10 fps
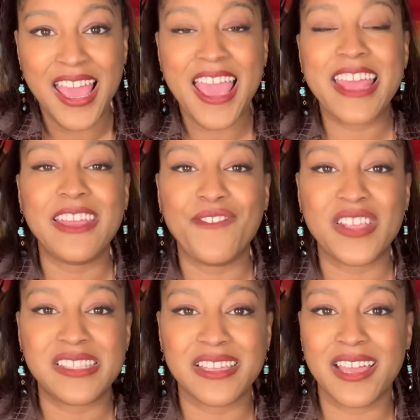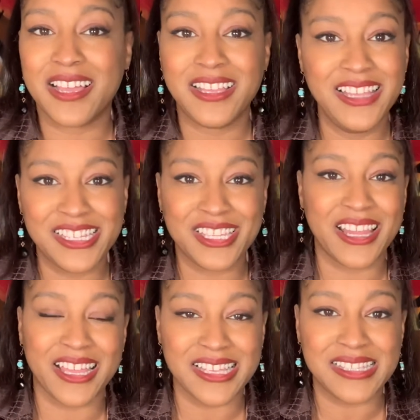And if it's a collision,
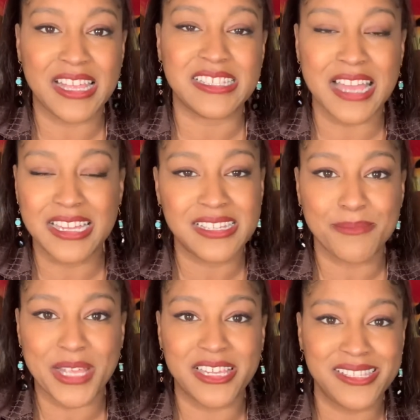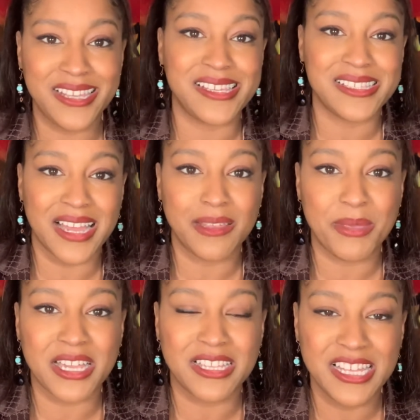like I said, 9 times out of 10, it's going to be
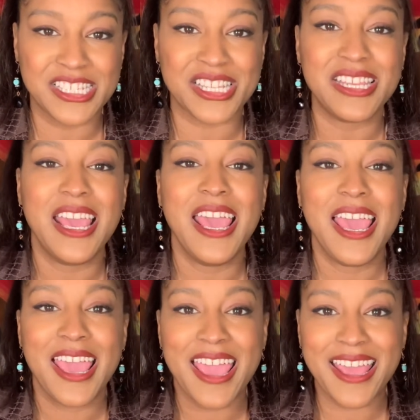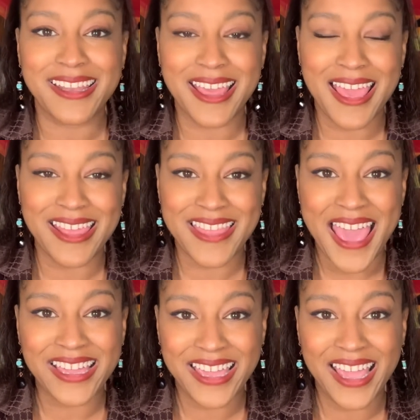a collision. And in
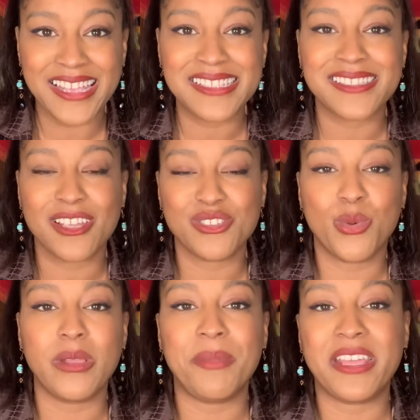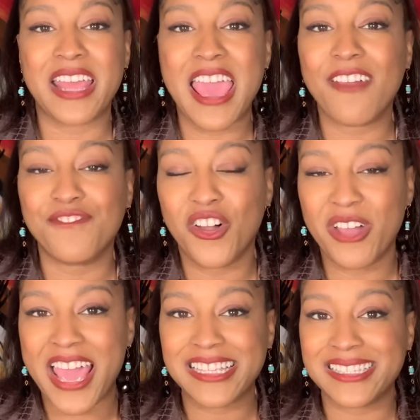that case, there's going to be an at-fault
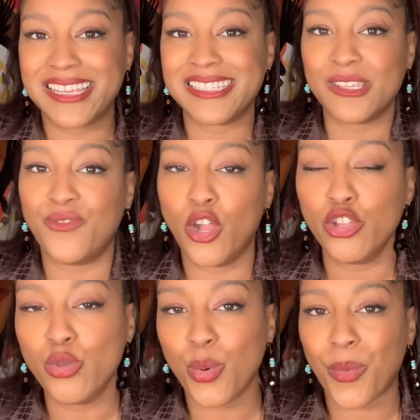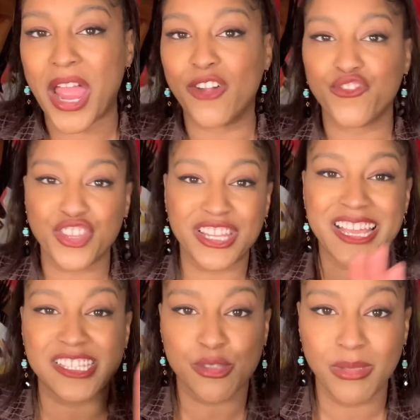accident to follow you around for the
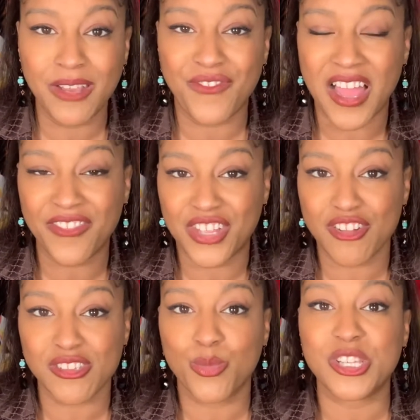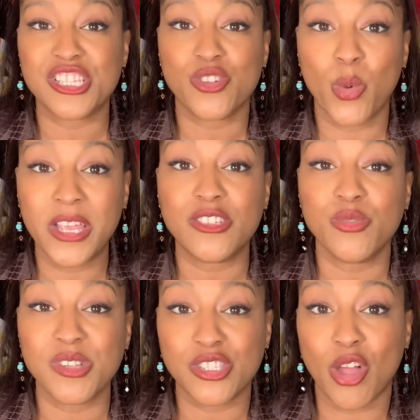next 3 to 5 years, which is going to
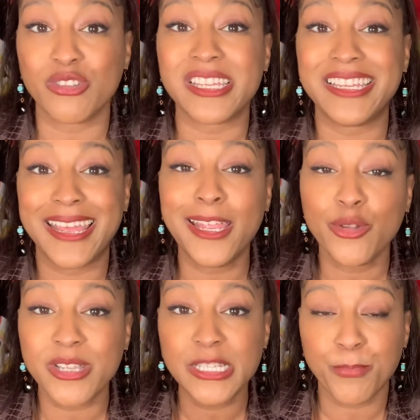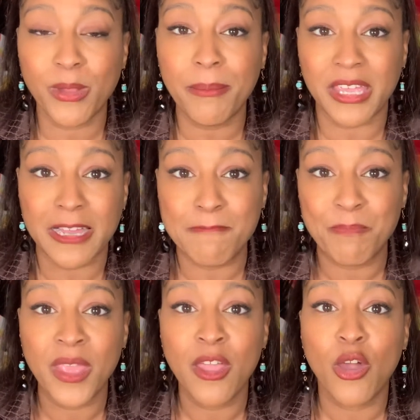result in an increased premium
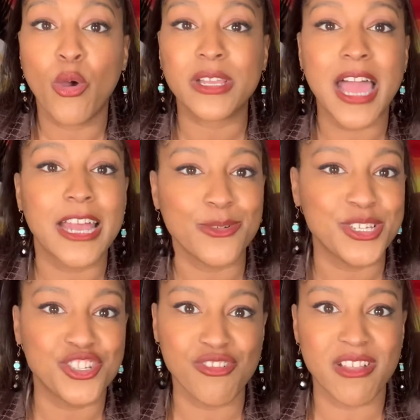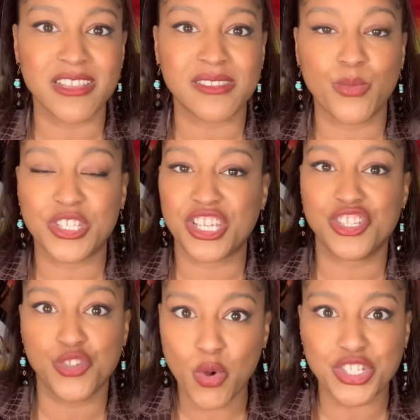on auto insurance, which in
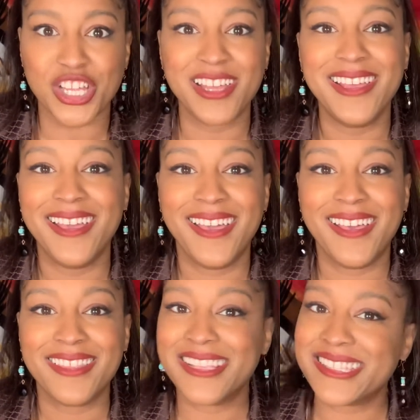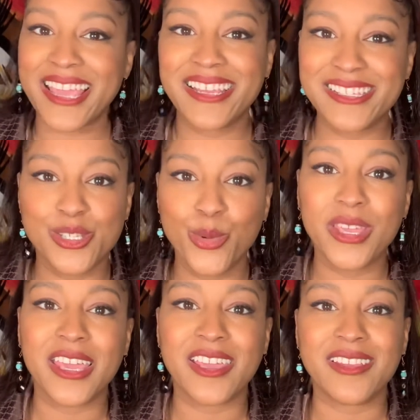Georgia, the state is doing
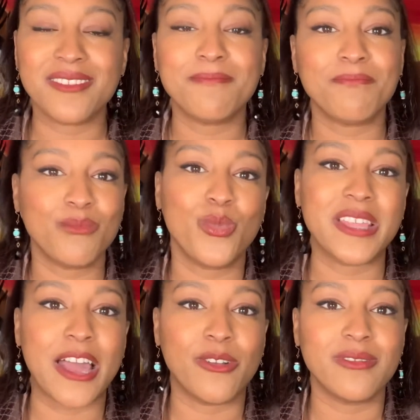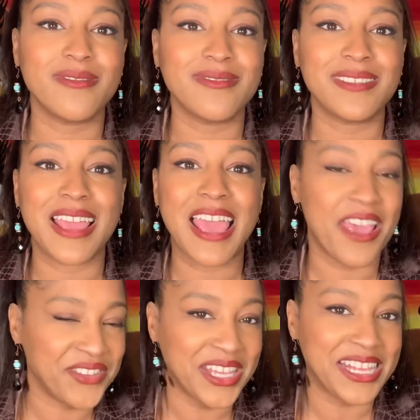it without
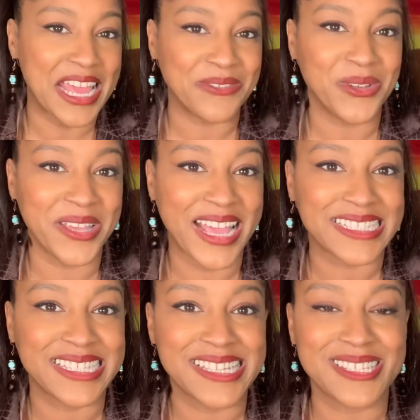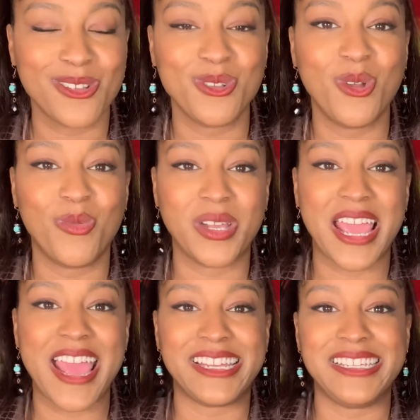having any at-fault accidents. So you don't want to
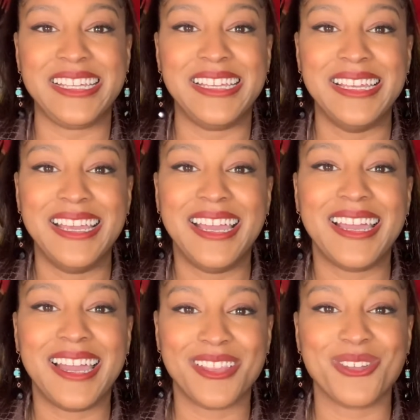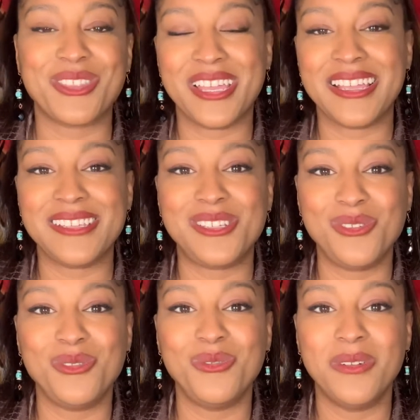add any other thing
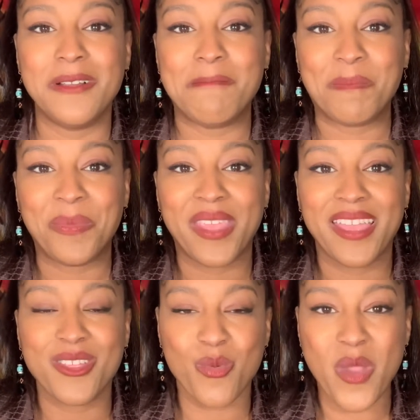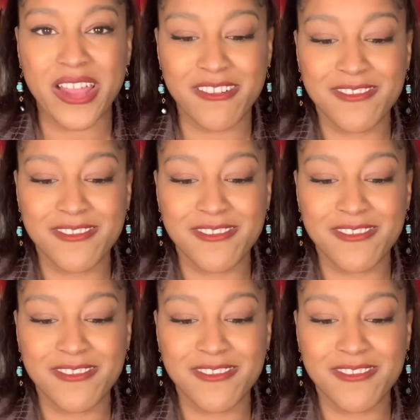to your record.